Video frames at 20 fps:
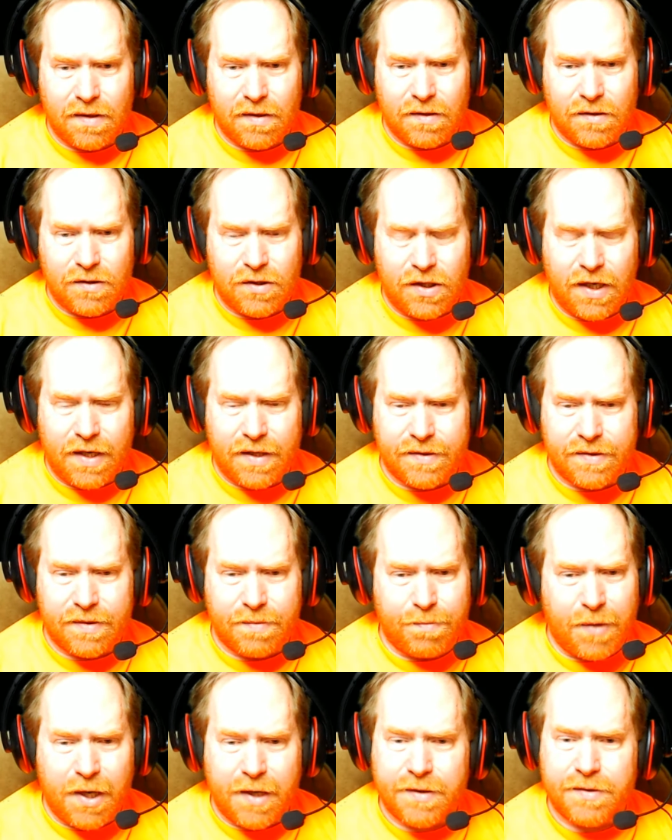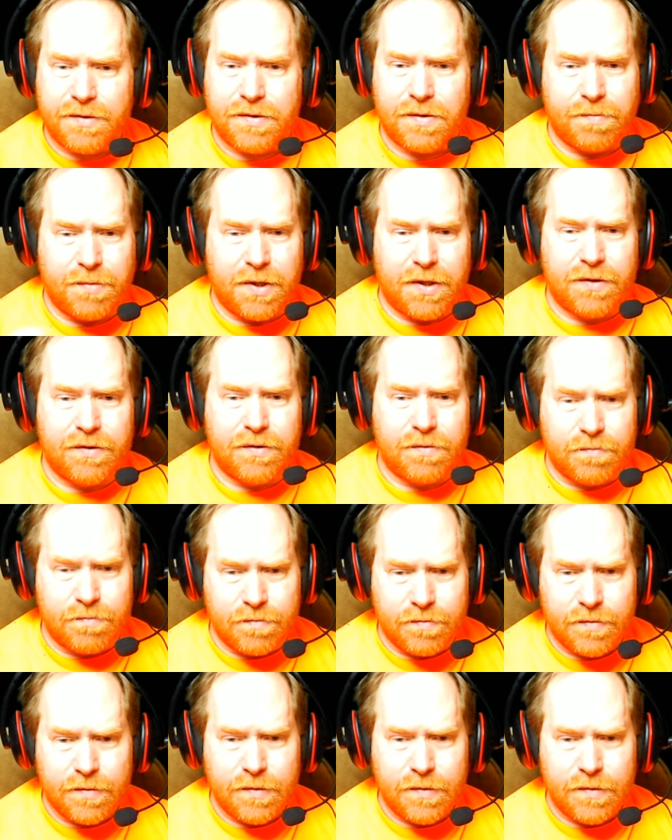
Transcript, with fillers: she has a master bedroom